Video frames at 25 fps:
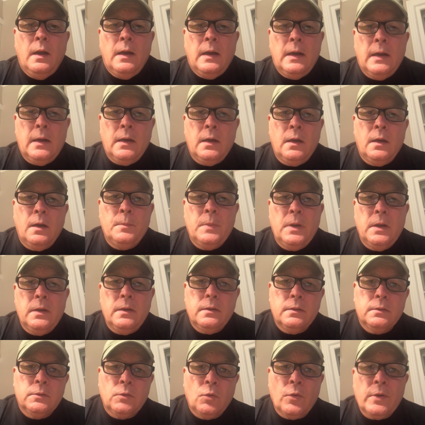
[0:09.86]
Um,
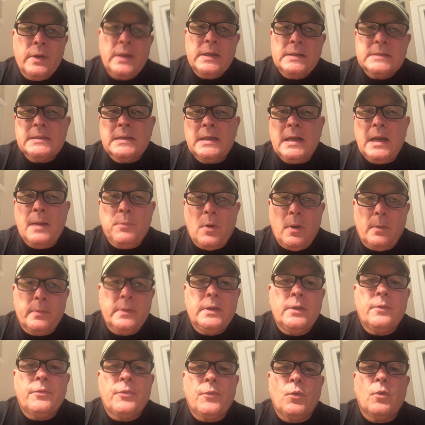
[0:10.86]
Lorian said I
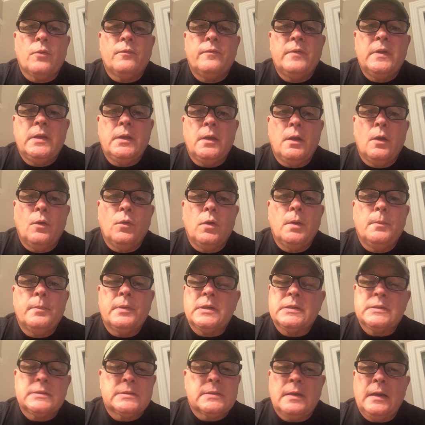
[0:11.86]
probably need to throw a video up
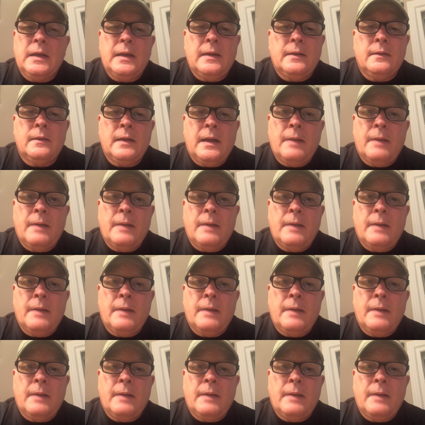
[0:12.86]
because I,